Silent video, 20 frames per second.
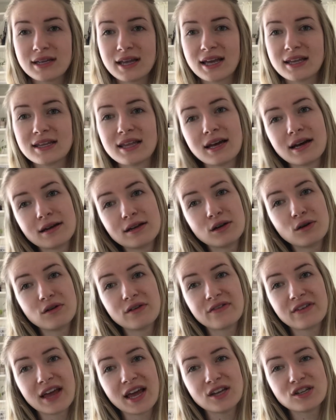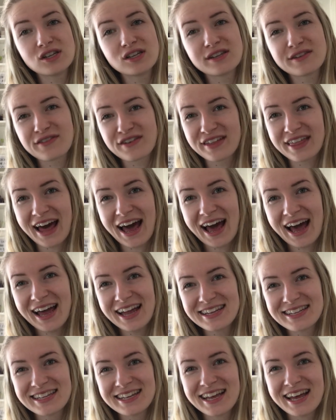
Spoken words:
get the notifications for that.